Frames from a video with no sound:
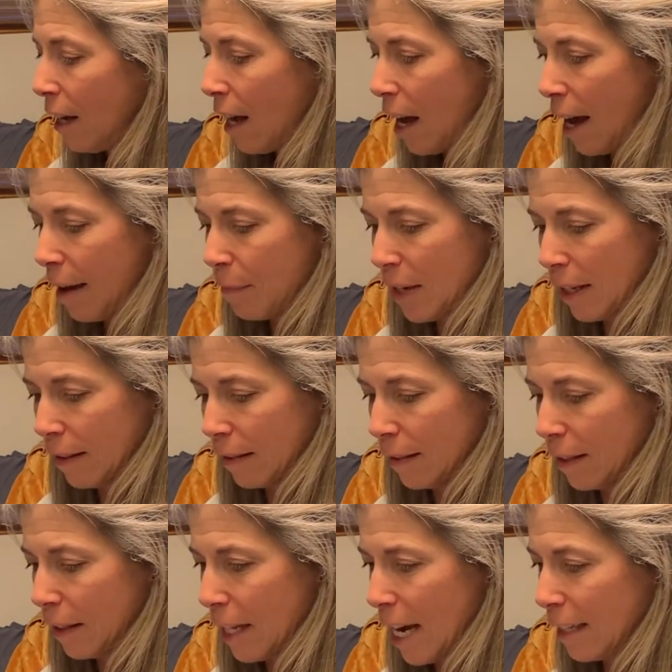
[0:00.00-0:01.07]
I mean, the
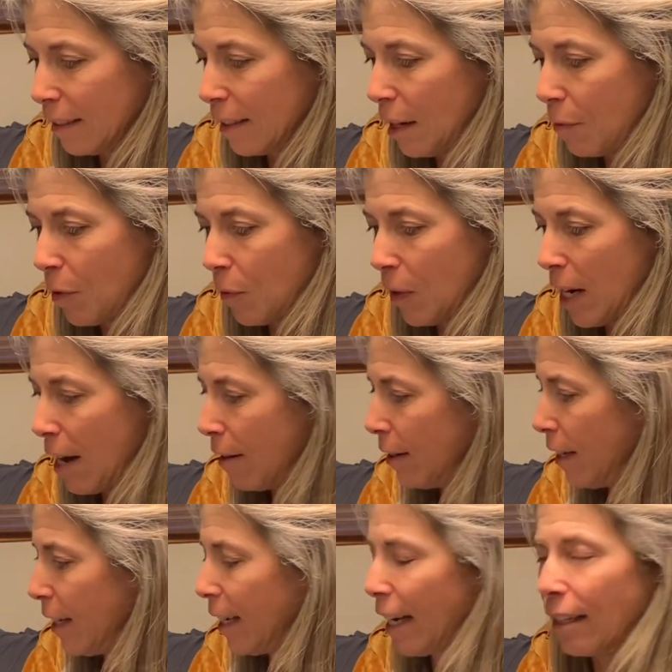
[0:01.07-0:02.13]
last time we went out, and
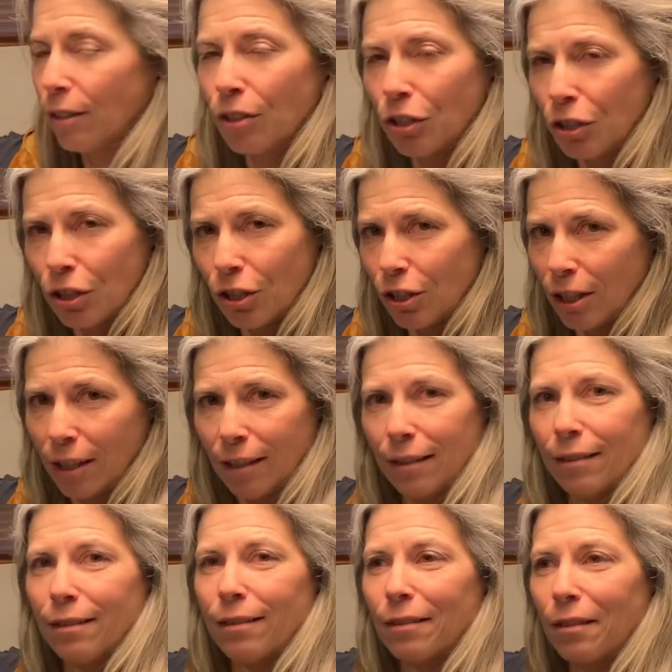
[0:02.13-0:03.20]
again,
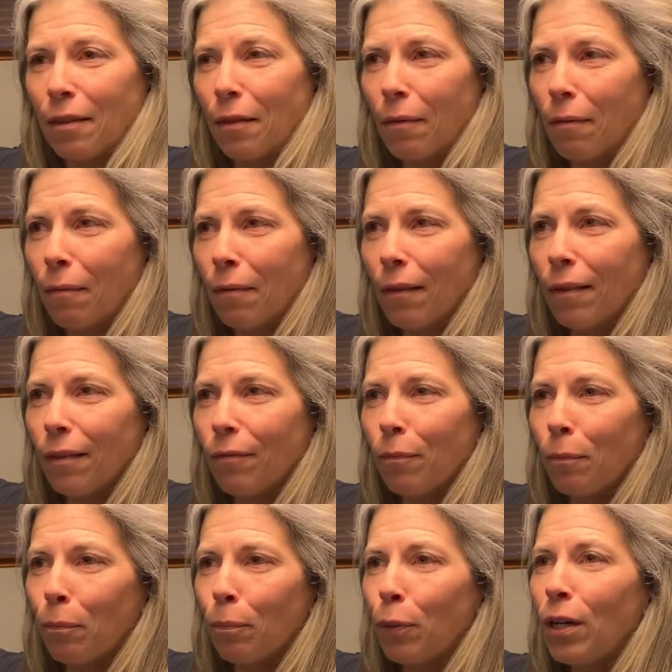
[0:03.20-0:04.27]
she's
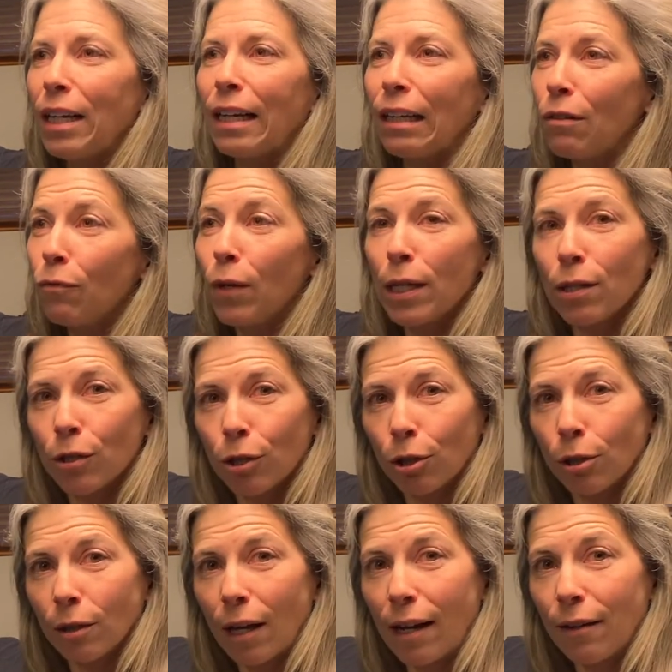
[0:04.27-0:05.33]
pretty convinced her
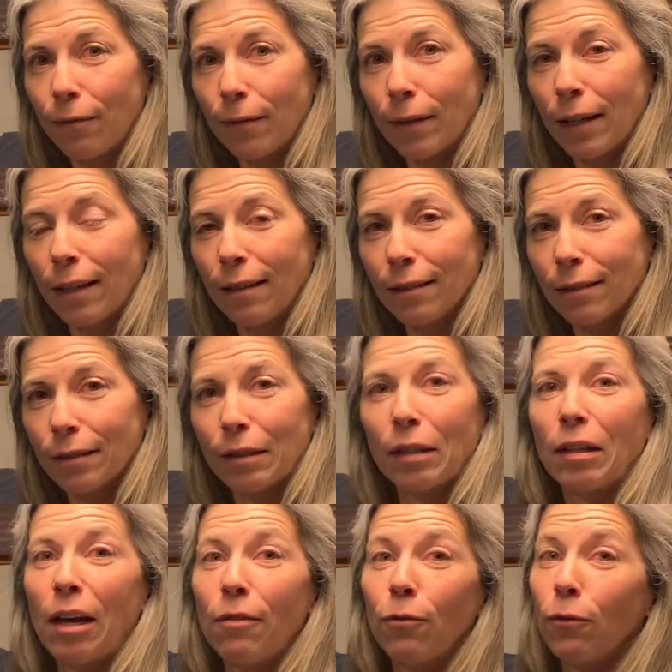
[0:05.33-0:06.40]
life is the
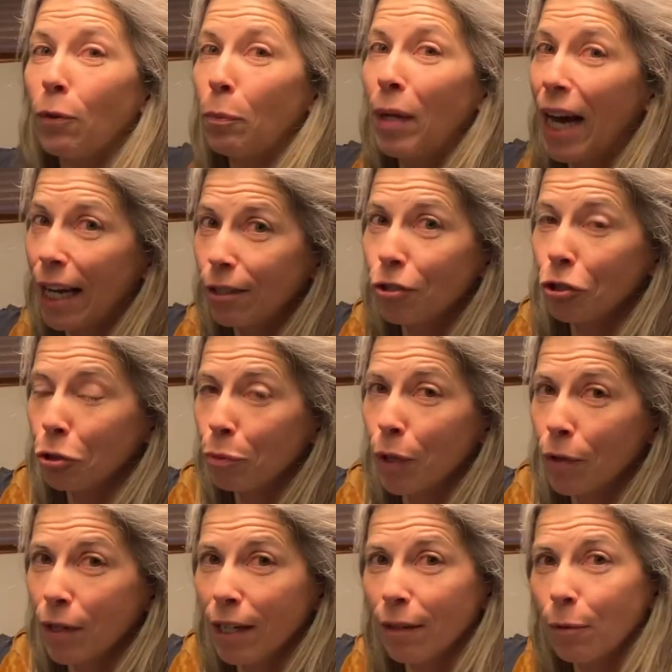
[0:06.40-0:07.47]
life of a pasture
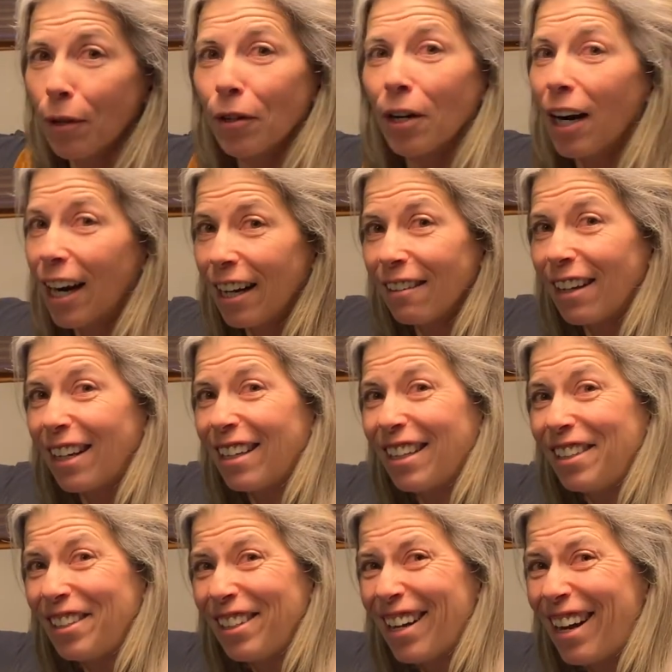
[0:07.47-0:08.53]
pony, whether I like it
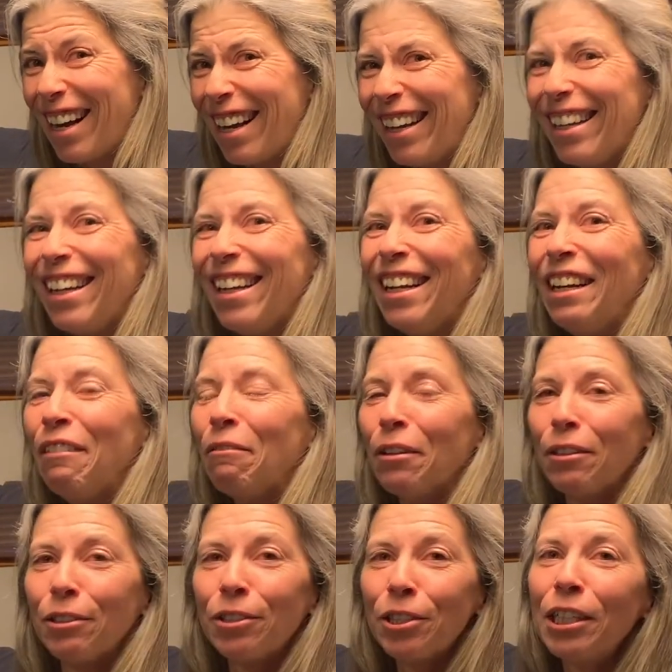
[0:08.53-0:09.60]
or not,
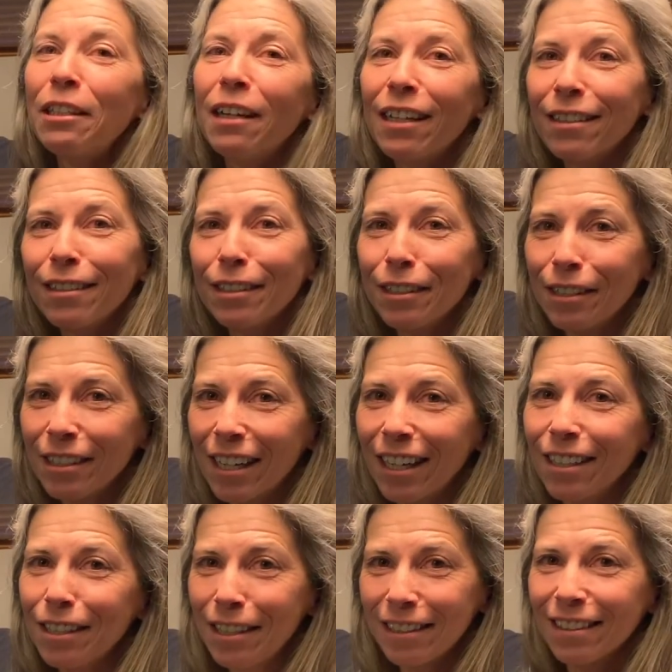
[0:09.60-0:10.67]
whether she likes it or
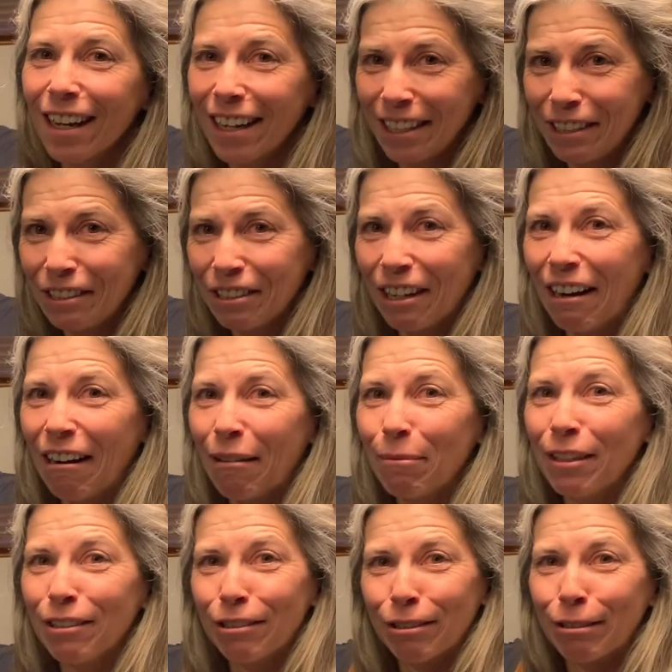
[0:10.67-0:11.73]
not. She's got a job
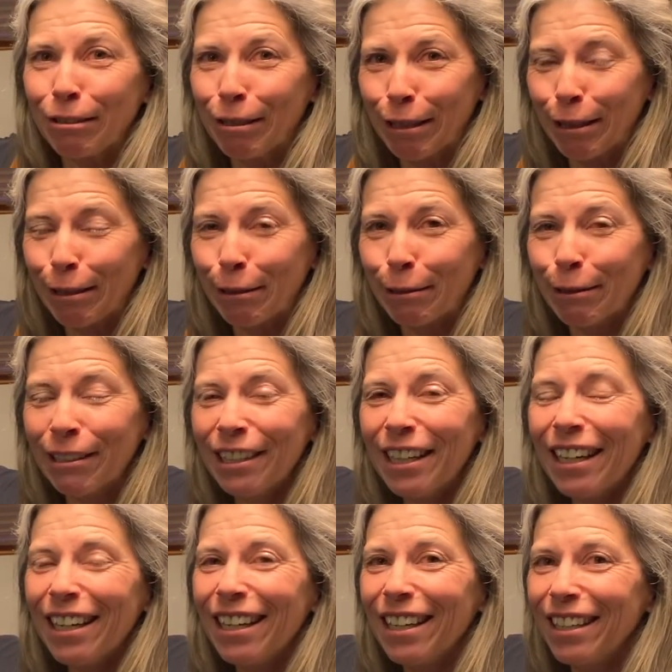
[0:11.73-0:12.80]
that she'll do
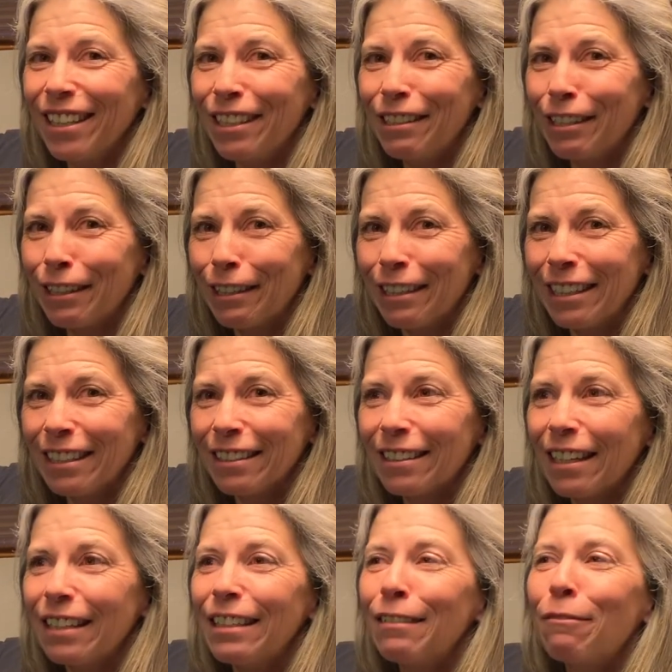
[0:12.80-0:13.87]
in endurance.
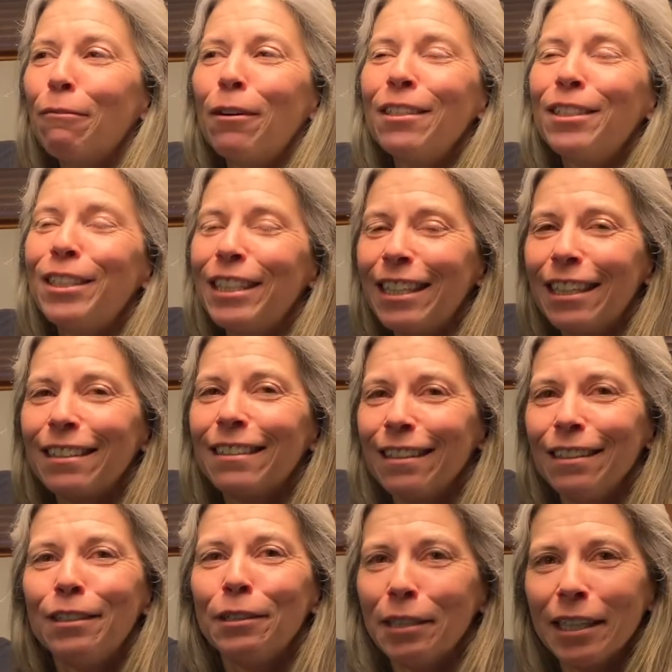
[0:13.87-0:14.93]
And once she gets
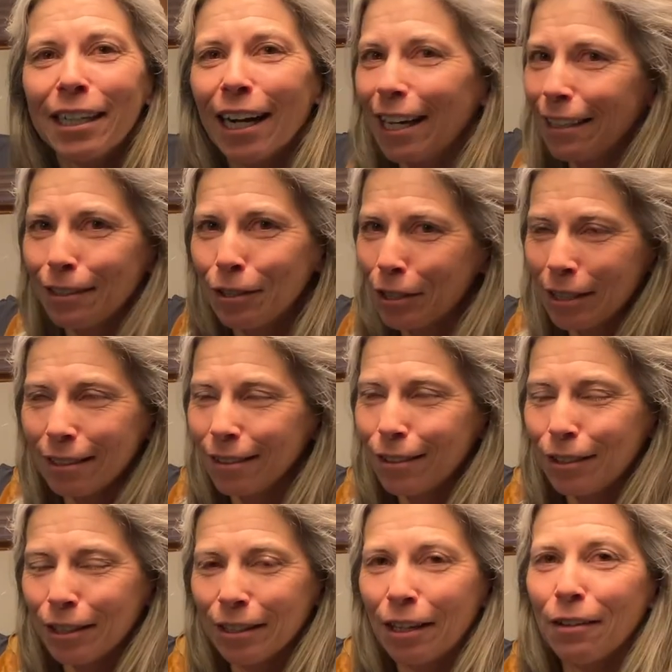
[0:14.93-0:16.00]
into it, guys,
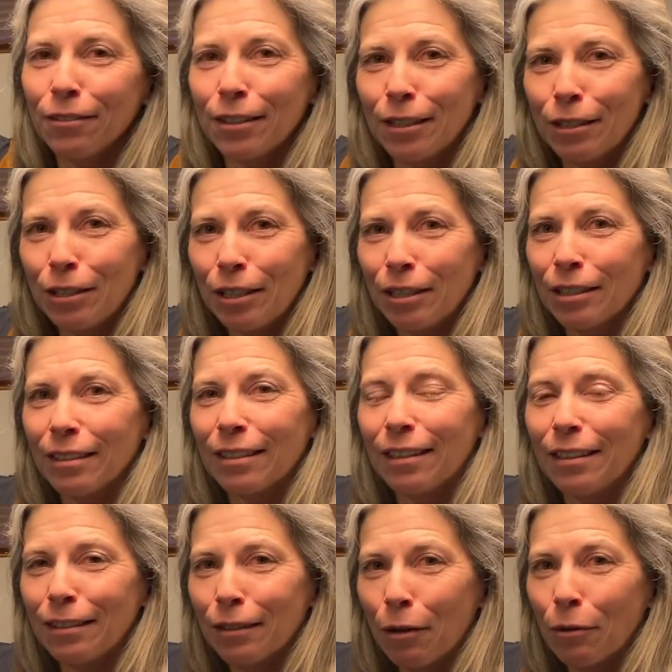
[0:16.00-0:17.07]
she loves it. She just
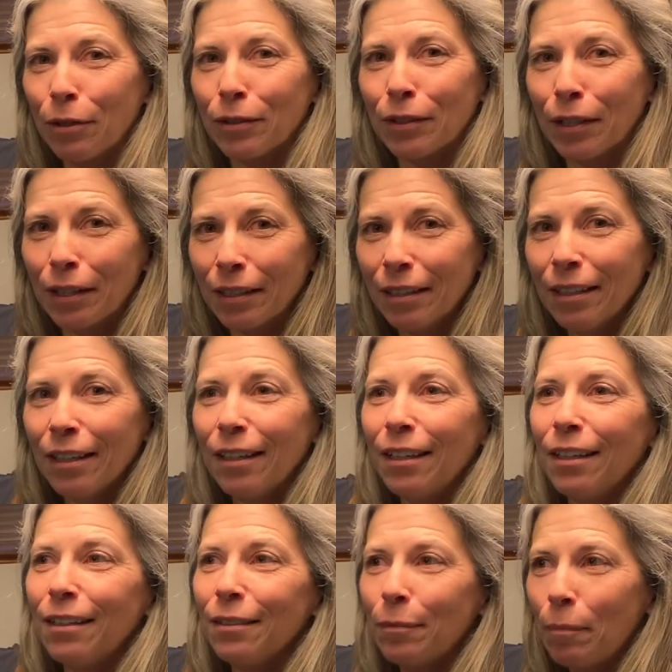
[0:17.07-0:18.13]
is always a
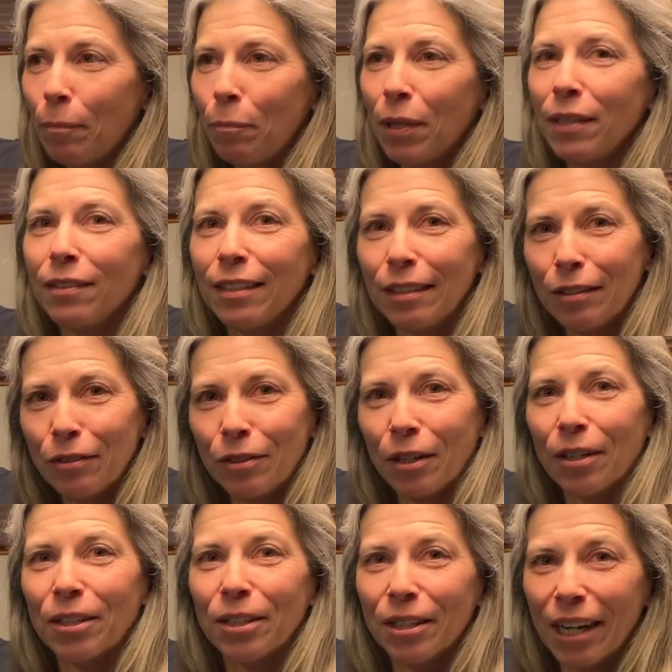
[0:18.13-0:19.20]
pissy
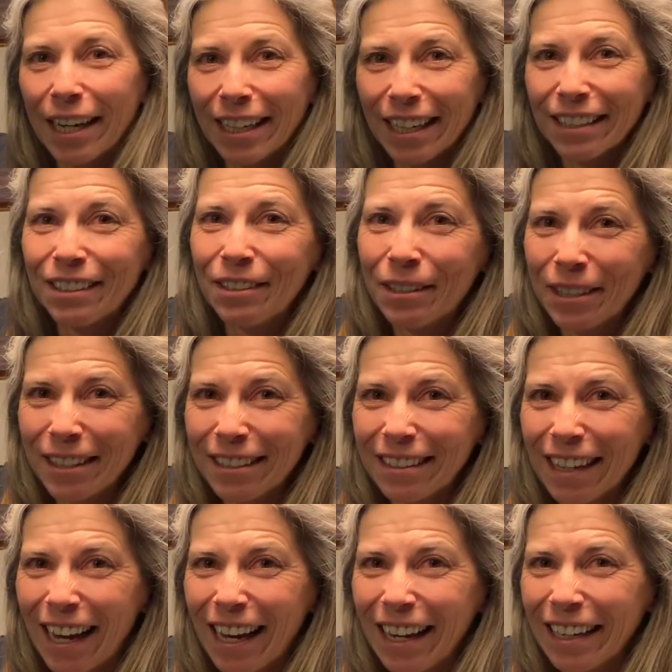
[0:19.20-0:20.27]
starter, I guess you could
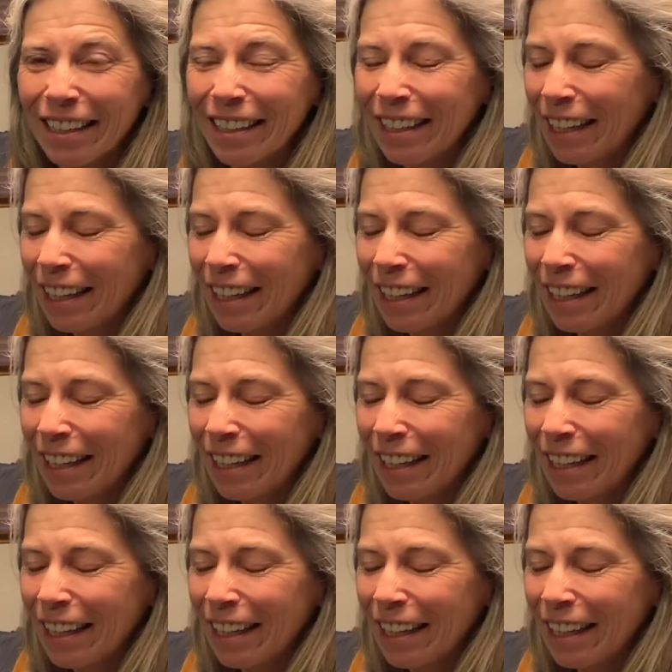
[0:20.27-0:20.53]
say.